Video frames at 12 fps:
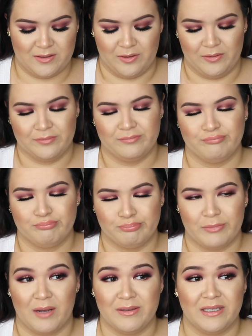So
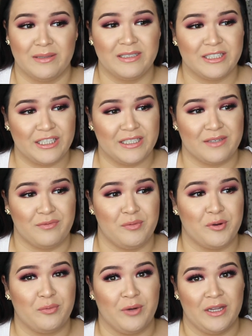I was like, geez, if we
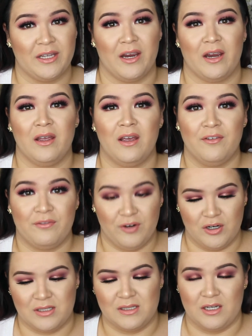would have went there
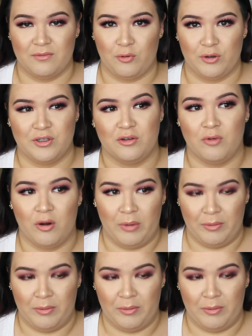first instead of going to the mall,